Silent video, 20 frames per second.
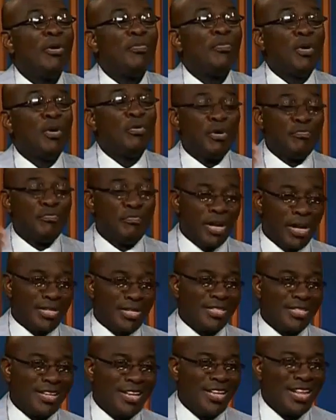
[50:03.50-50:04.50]
I would be
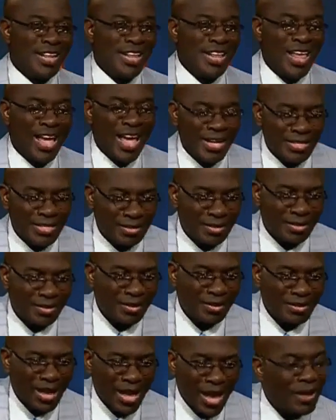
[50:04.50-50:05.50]
remiss in the
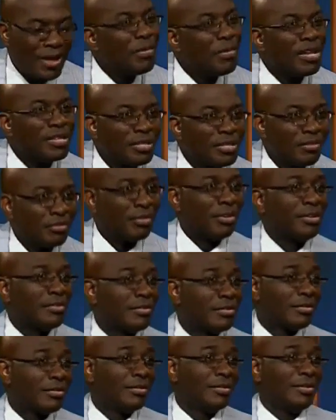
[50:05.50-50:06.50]
last 8 minutes of
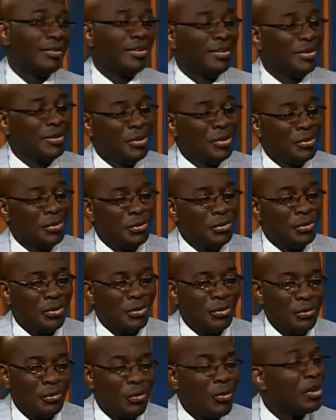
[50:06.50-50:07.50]
this
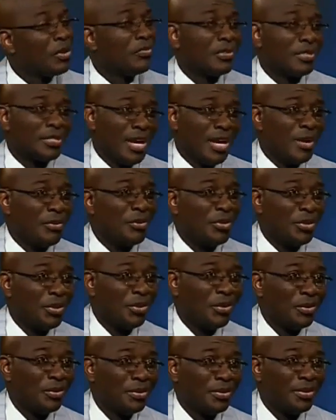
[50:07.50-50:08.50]
wonderful time
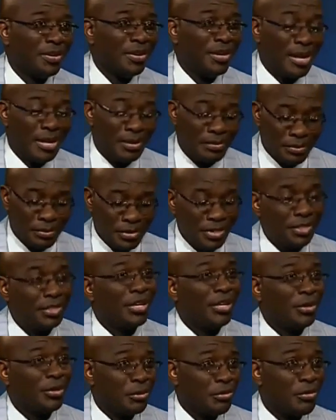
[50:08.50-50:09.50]
with you, and I
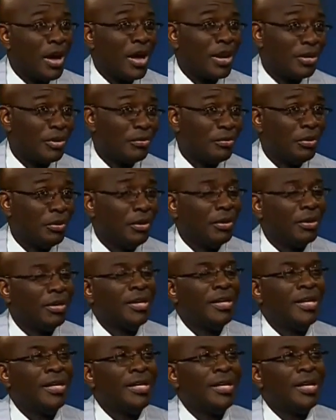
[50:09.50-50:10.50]
appreciate your writing the
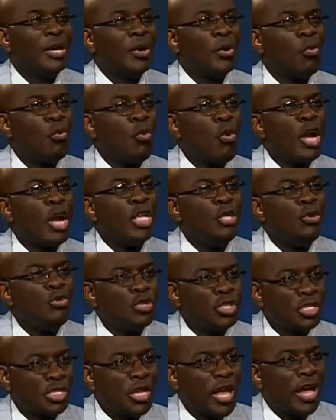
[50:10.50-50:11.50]
book. What do
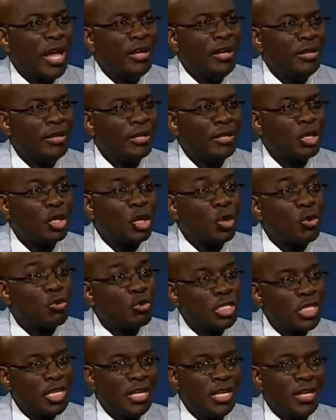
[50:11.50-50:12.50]
you say to
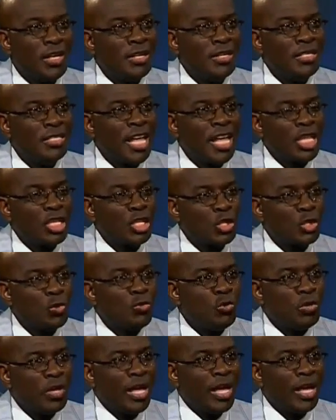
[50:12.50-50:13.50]
those kids at
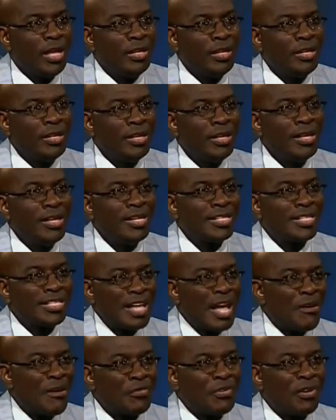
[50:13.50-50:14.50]
Tulane,
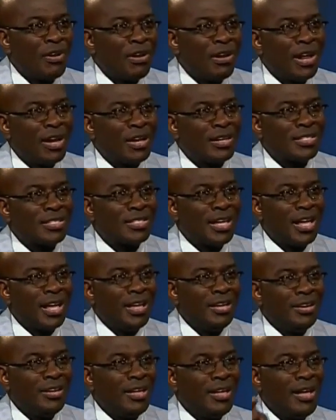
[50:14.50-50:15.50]
South Carolina
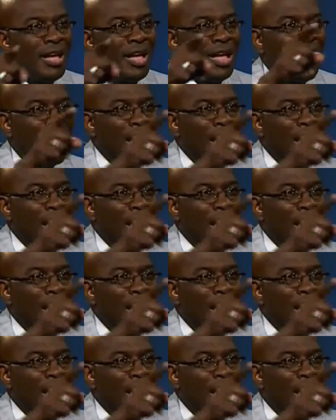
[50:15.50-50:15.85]
State,